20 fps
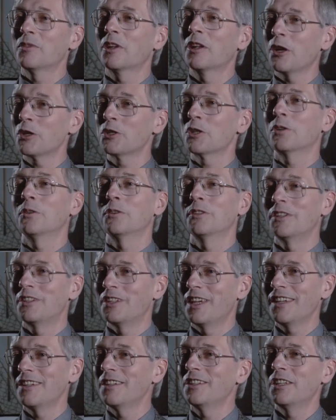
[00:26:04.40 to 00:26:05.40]
a logical
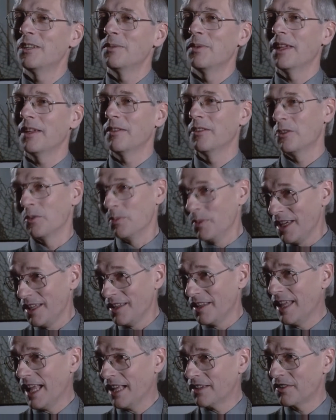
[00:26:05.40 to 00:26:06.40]
necessity to me
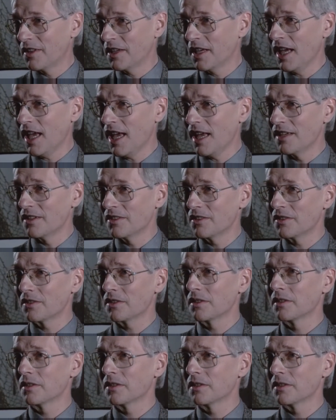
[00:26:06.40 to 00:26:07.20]
that that's the case.